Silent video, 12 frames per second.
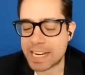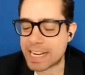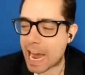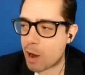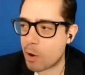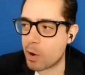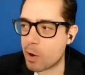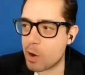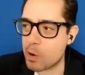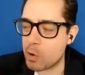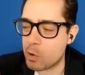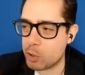Now,
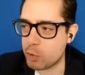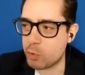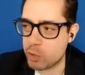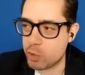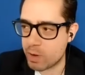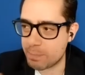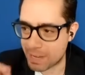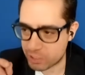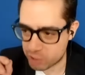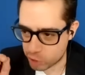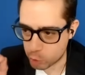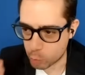you you had
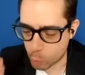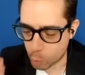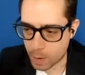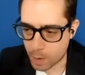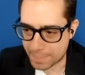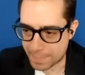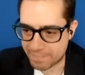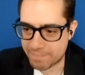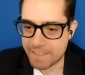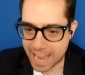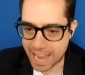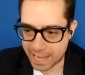mentioned you were a big
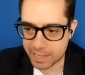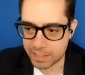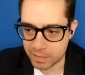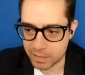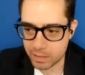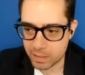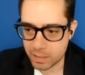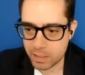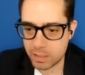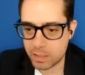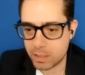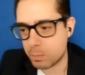fan
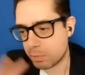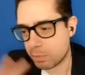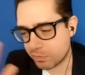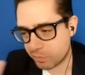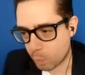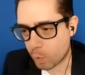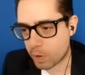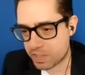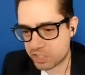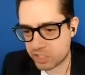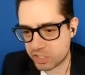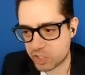before
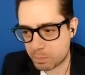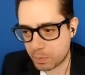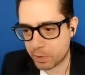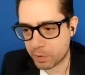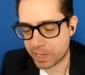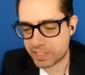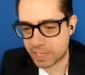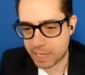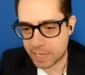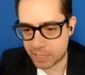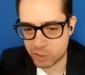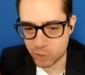this experience.
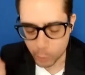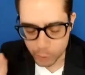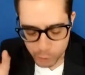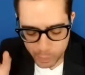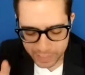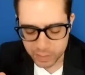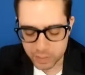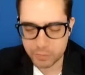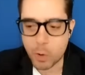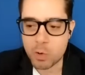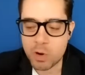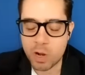And and so when you get this
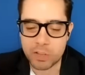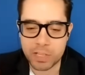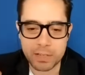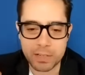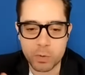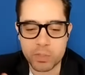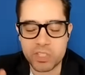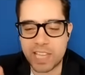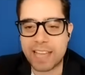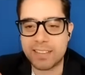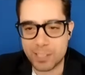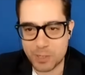phone call that oh
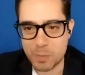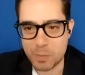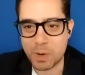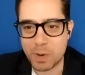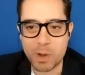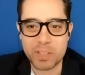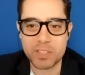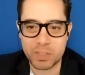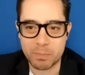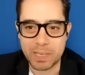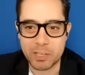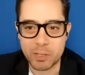Stanley Kubrick wants
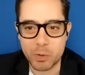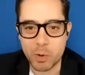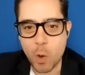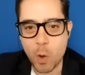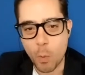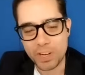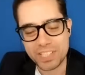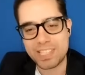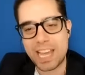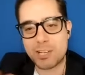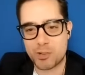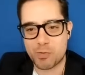to meet you, what is
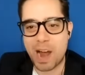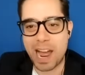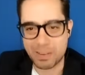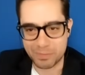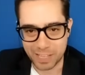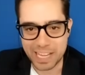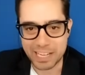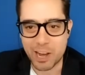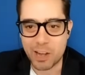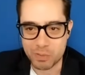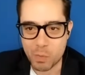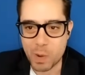that drive like
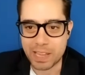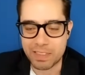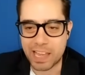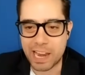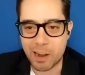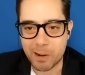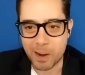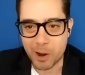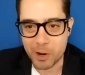on the way there?